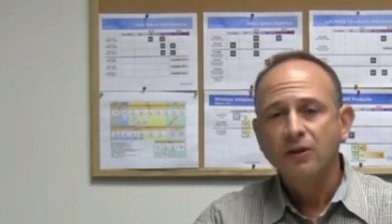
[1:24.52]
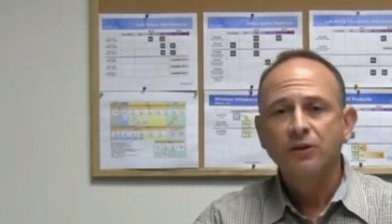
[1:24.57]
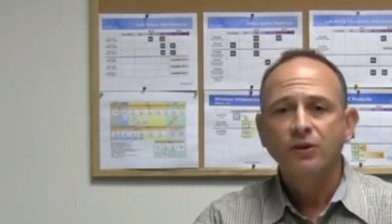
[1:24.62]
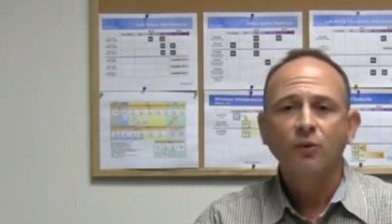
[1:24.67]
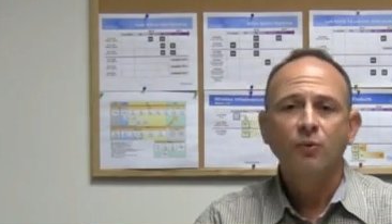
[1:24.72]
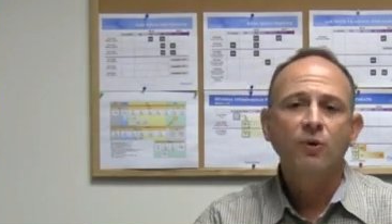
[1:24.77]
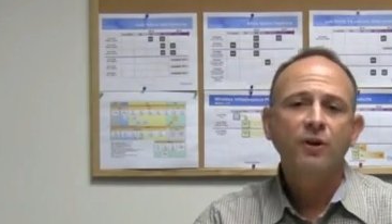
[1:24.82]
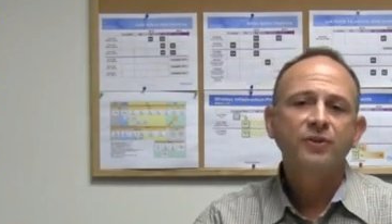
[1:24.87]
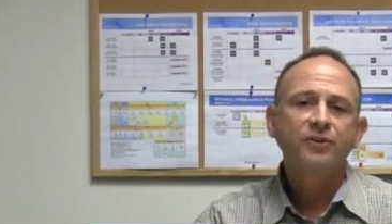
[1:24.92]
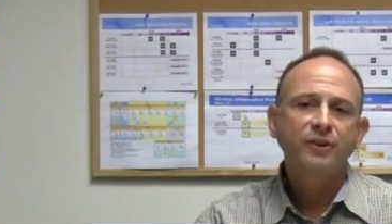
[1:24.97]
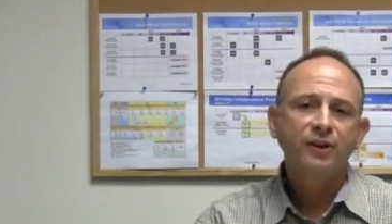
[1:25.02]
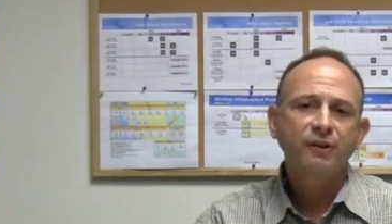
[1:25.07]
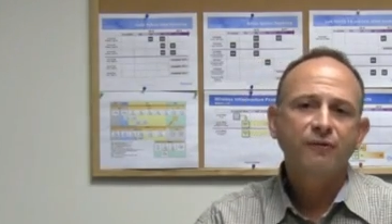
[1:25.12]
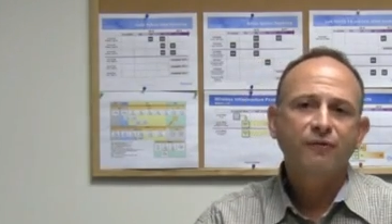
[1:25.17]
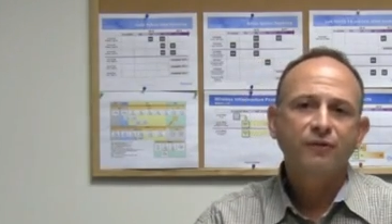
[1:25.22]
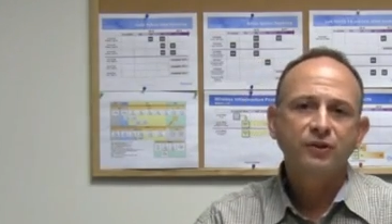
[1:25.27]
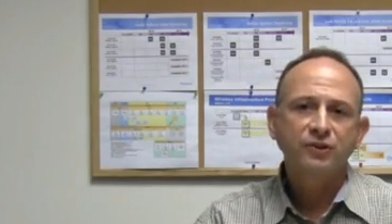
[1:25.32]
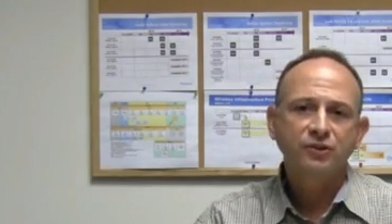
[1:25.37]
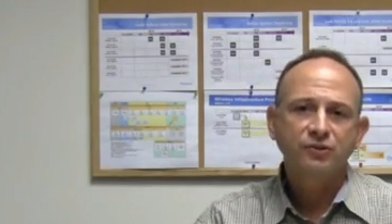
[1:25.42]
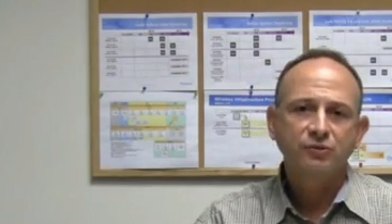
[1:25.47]
The one thing
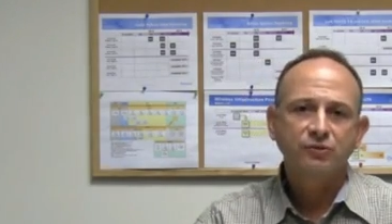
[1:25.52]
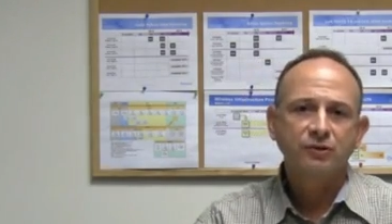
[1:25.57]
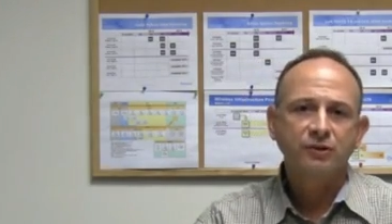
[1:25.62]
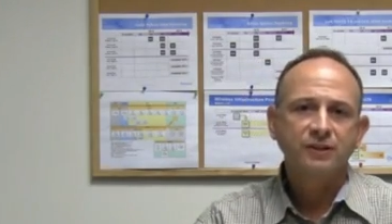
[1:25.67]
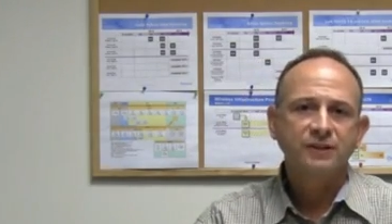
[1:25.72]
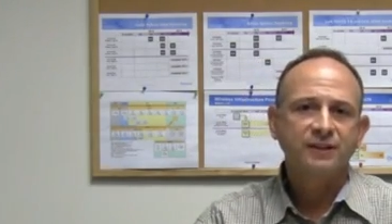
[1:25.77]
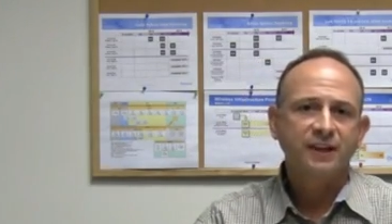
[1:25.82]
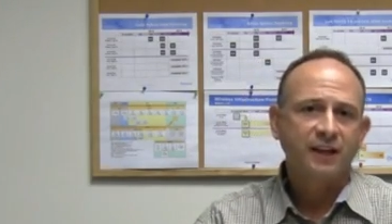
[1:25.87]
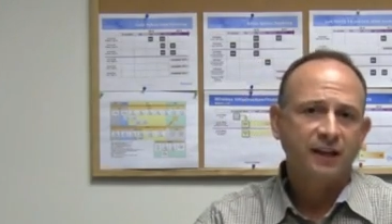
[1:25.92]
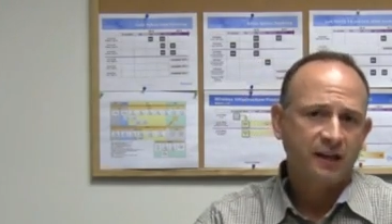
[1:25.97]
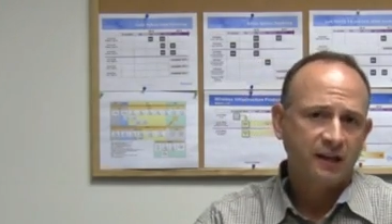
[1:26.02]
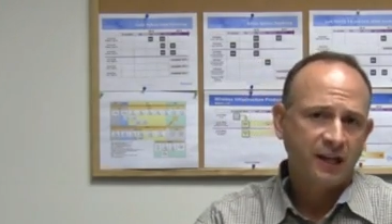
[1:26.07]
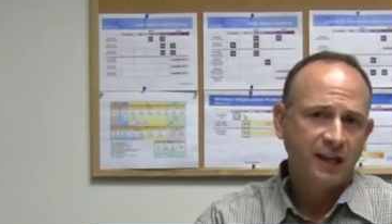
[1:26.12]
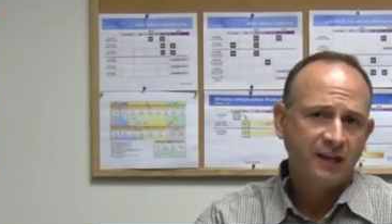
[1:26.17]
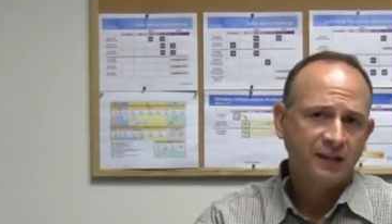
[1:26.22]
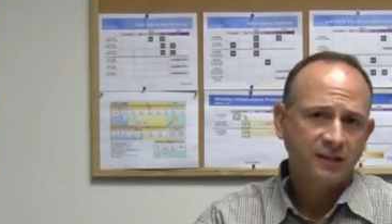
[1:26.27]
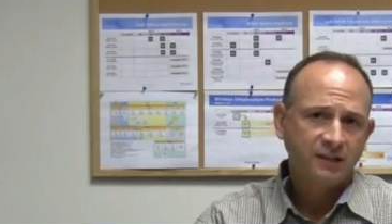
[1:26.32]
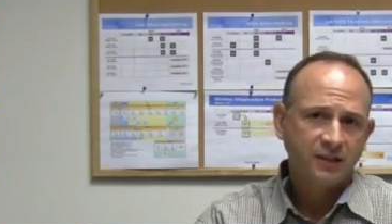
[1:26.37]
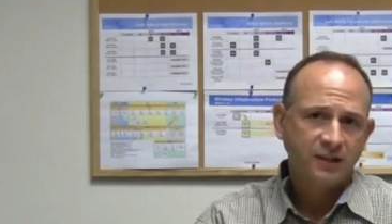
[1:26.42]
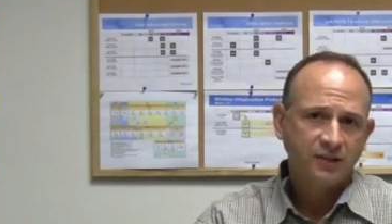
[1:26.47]
for sure is that at
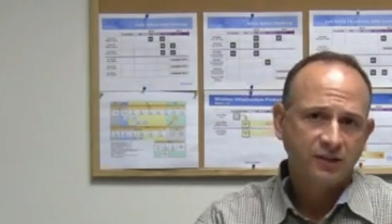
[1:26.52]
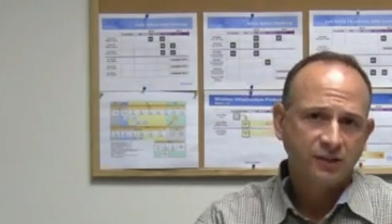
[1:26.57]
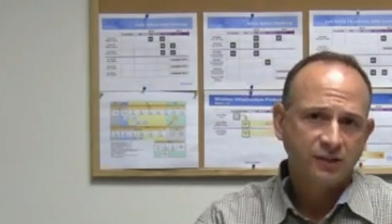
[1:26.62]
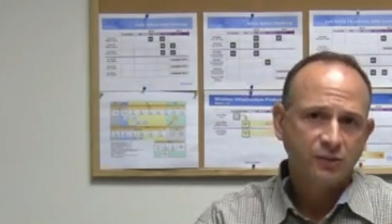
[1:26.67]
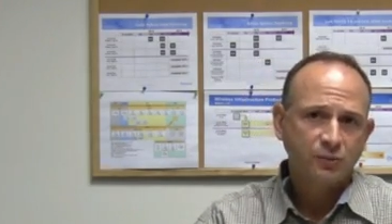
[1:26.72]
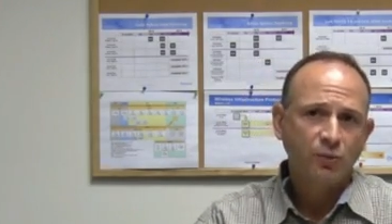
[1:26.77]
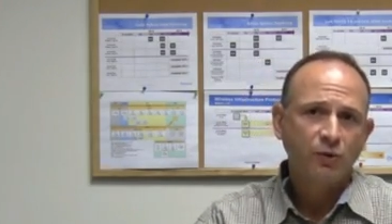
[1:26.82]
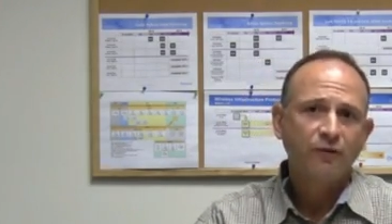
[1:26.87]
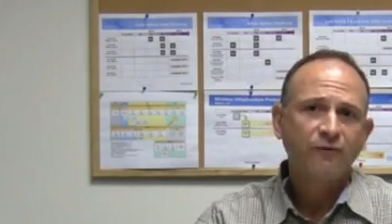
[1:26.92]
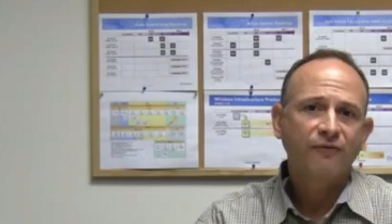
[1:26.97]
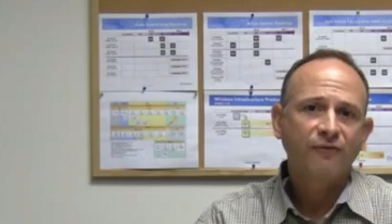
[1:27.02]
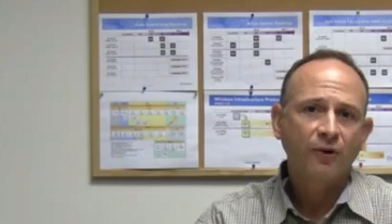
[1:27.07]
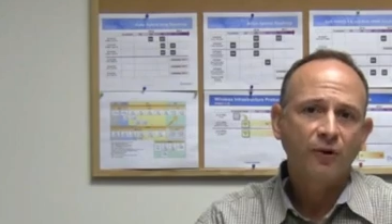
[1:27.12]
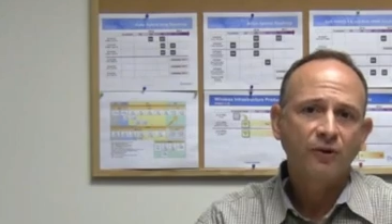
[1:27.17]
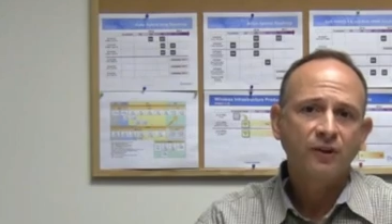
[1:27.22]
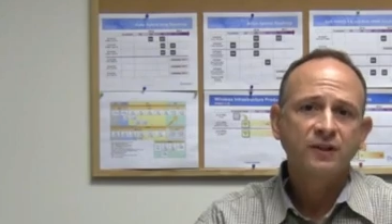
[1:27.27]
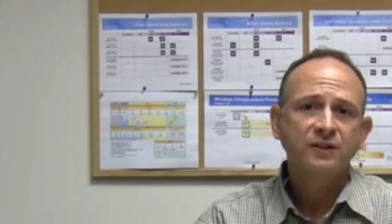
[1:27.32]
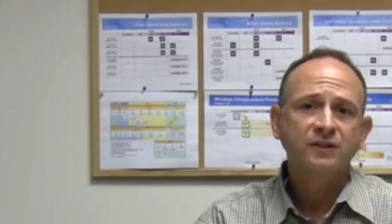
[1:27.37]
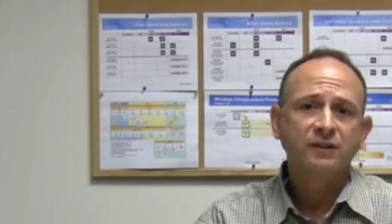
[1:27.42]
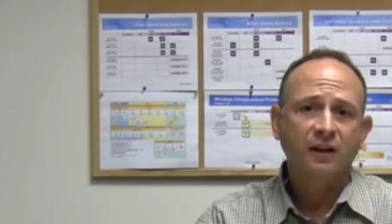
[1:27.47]
ANADIGICS, we're
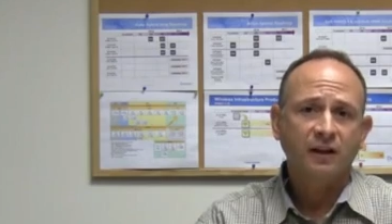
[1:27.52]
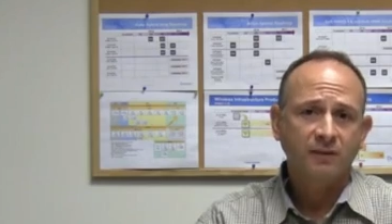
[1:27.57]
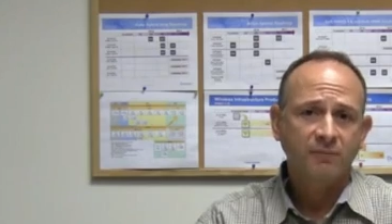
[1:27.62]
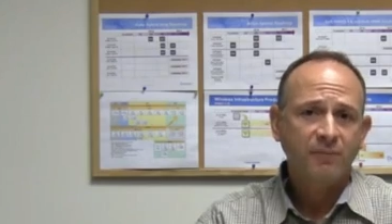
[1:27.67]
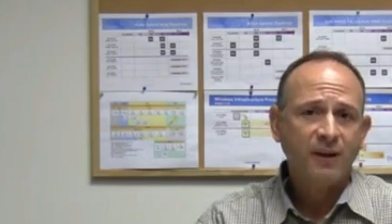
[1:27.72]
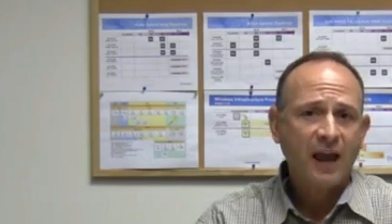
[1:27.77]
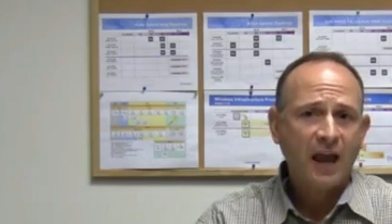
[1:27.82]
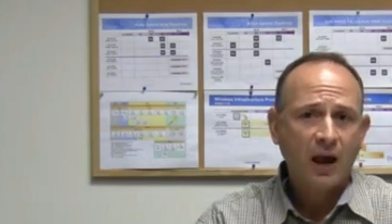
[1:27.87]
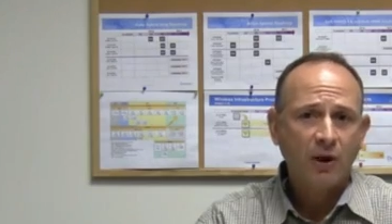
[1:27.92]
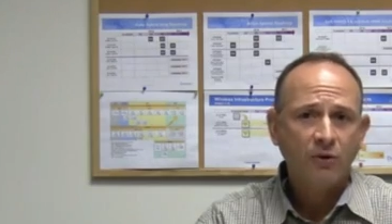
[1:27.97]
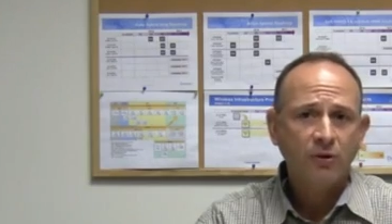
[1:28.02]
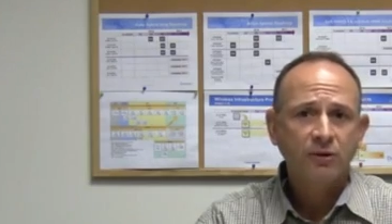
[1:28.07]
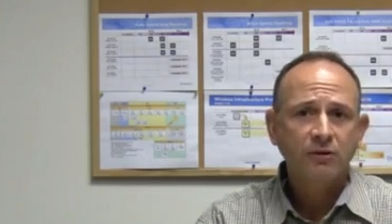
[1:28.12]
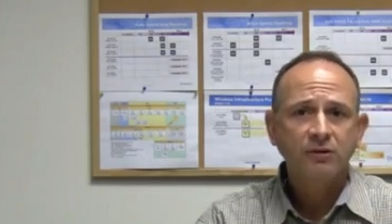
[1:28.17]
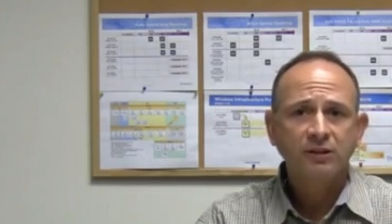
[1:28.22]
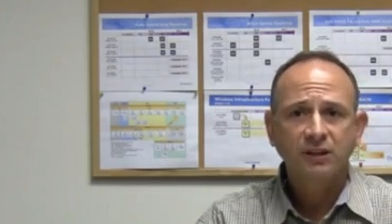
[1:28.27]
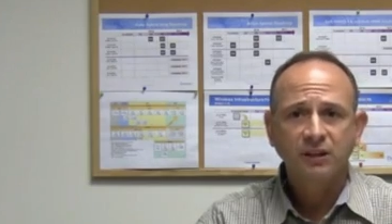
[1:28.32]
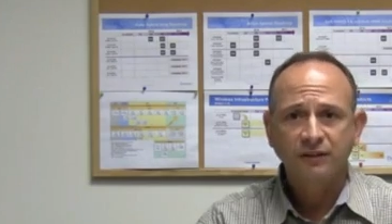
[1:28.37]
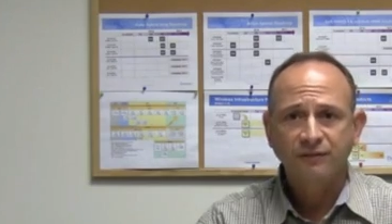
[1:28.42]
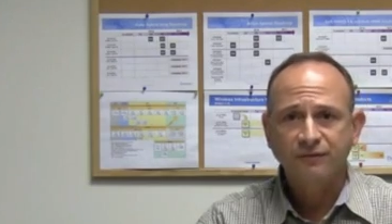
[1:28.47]
focused on
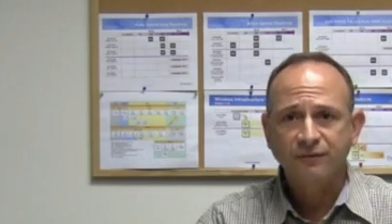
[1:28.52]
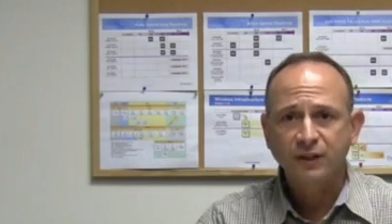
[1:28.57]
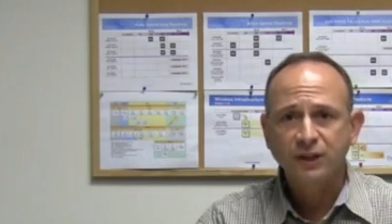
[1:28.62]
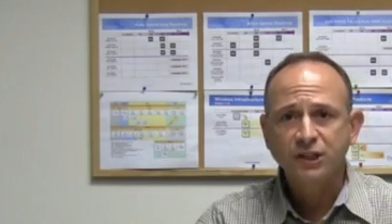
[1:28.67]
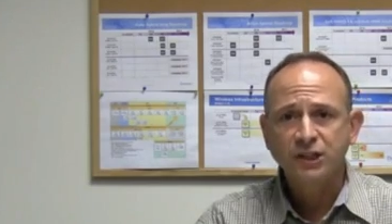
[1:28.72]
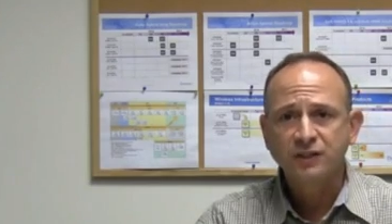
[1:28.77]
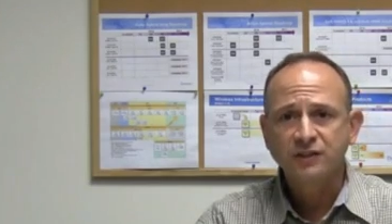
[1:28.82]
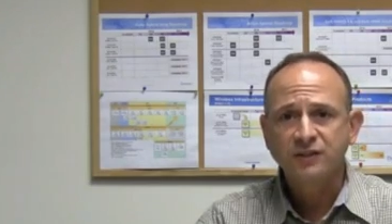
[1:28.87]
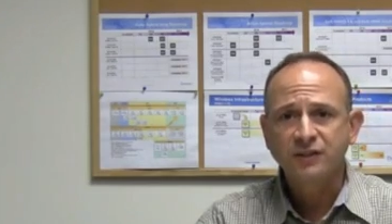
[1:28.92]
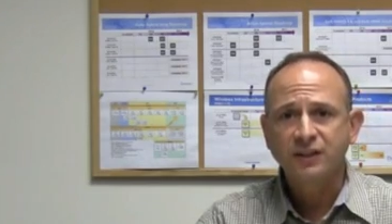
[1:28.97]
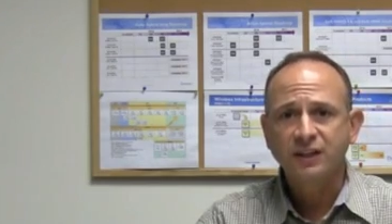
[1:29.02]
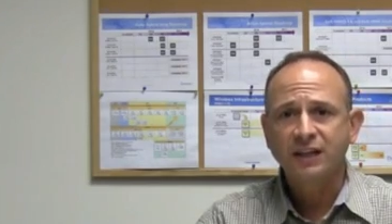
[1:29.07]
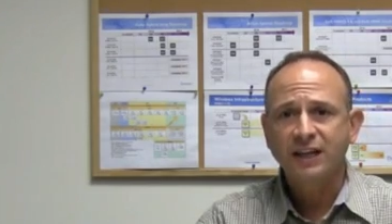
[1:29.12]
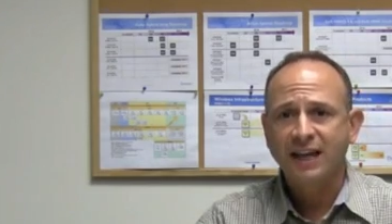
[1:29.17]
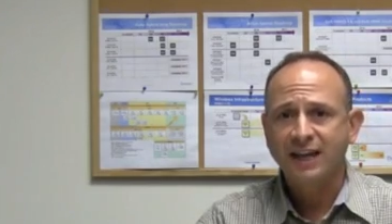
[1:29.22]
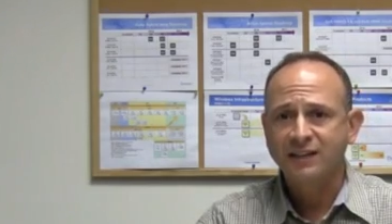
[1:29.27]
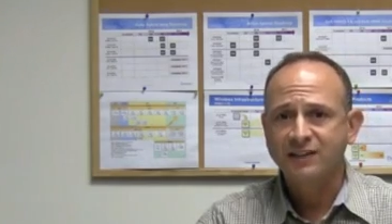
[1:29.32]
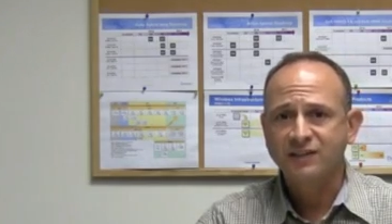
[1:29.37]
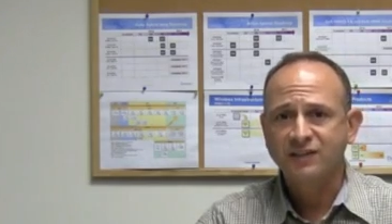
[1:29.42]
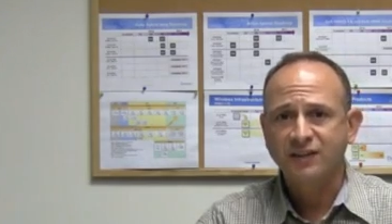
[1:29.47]
power,
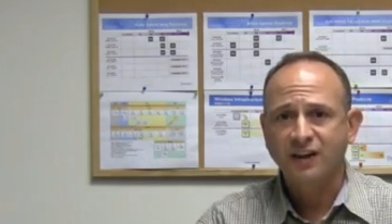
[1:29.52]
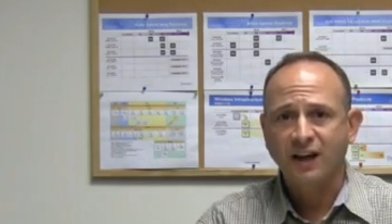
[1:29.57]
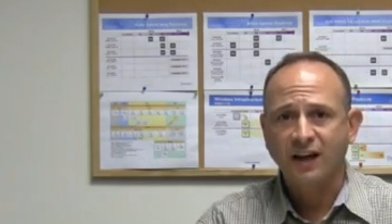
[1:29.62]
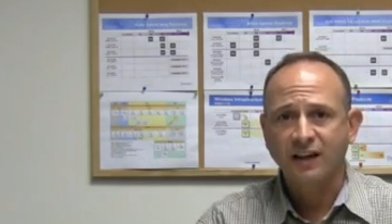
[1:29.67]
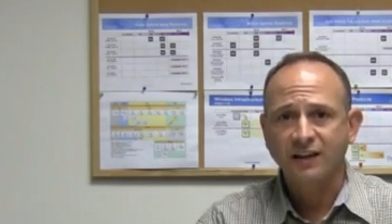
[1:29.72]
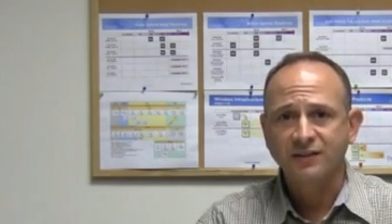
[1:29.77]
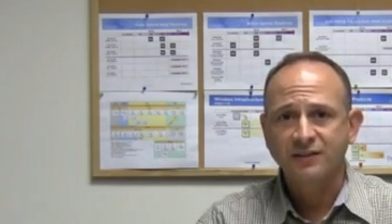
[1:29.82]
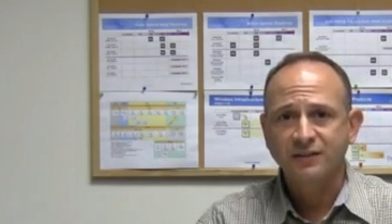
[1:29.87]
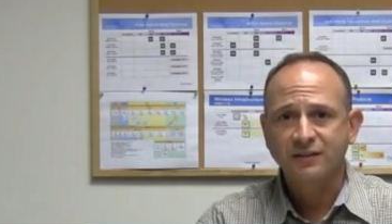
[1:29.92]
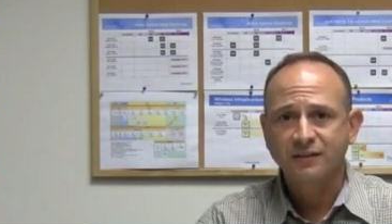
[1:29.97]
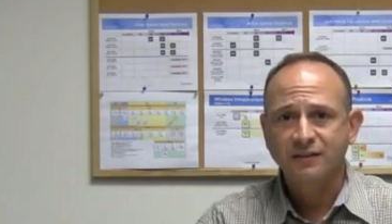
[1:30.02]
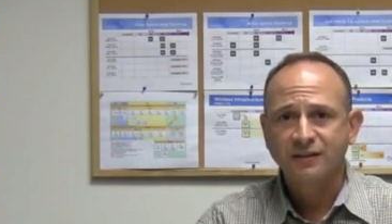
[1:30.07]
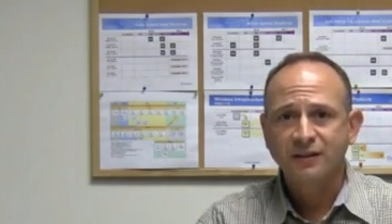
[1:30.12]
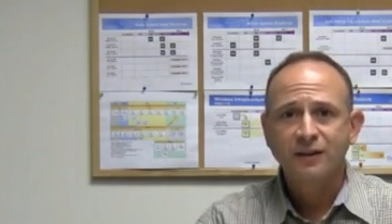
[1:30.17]
efficiency, and size.